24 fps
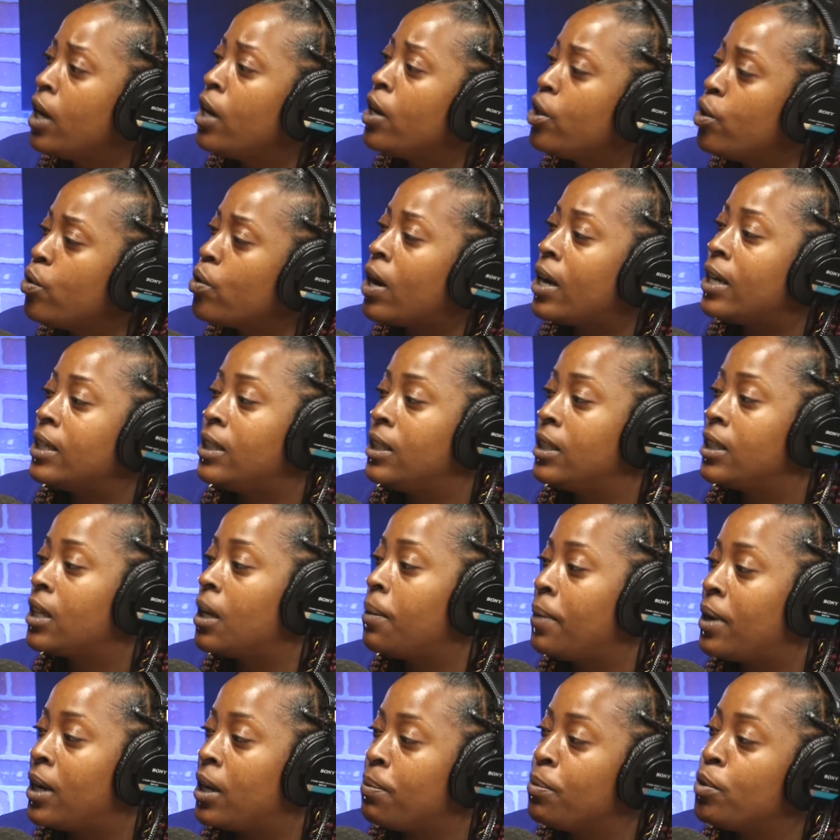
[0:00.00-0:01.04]
you guys need to
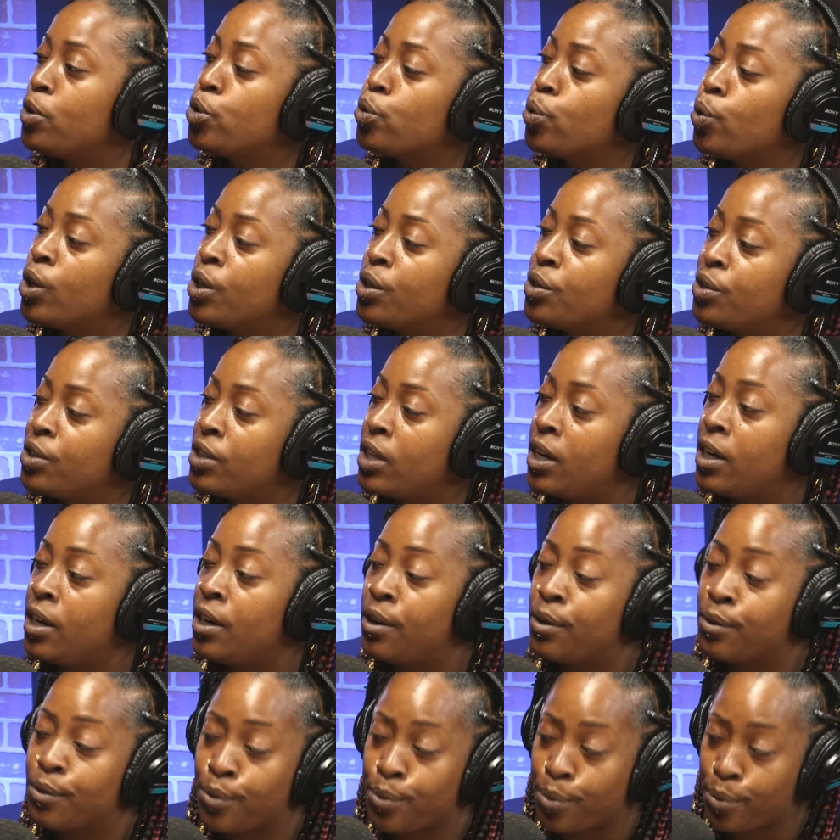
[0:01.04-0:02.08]
come at a mutual understanding
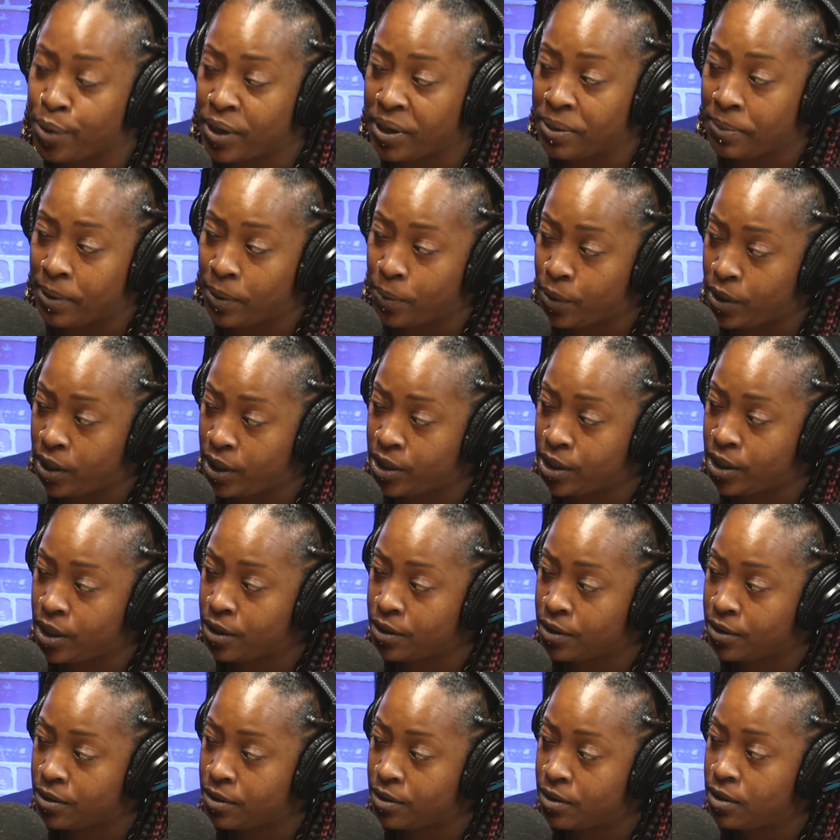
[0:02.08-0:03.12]
and agreement with each
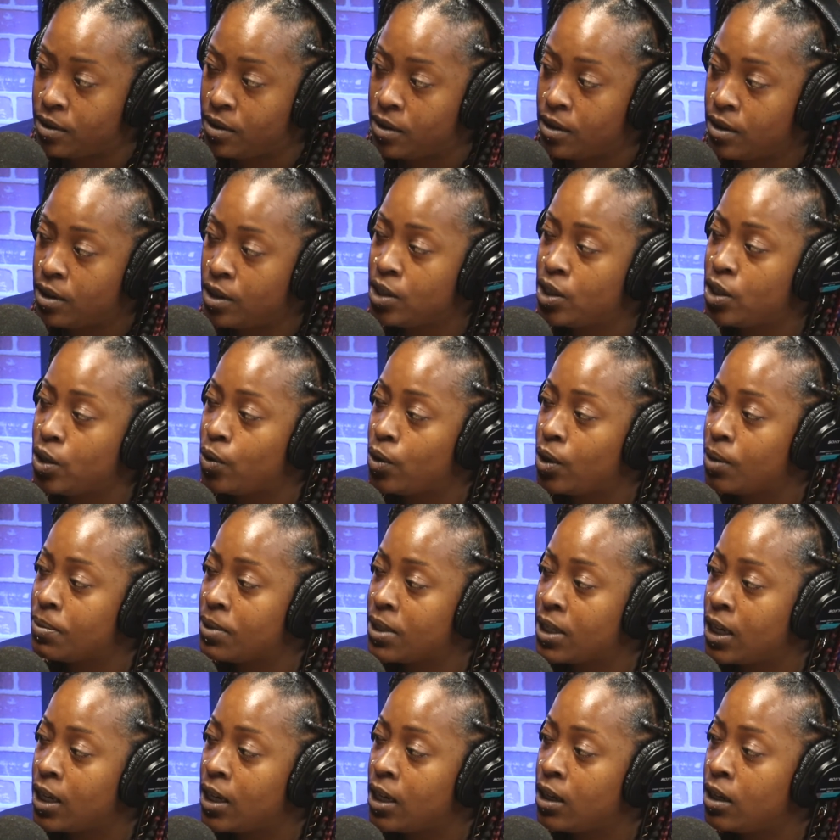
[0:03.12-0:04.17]
other. You see what I'm
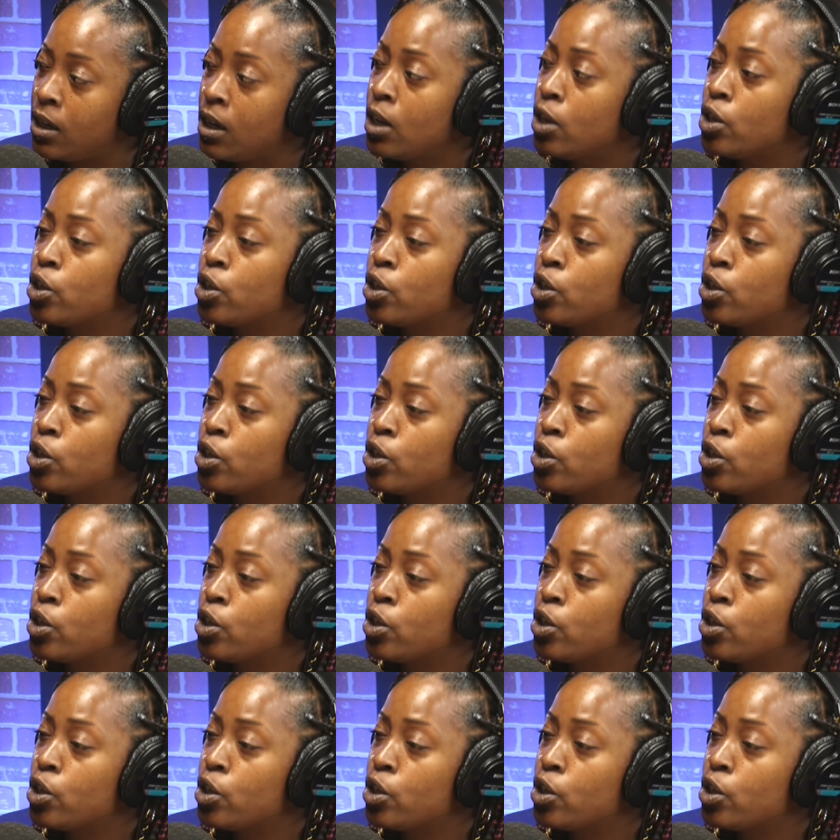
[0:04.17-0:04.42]
saying? Mm-hmm.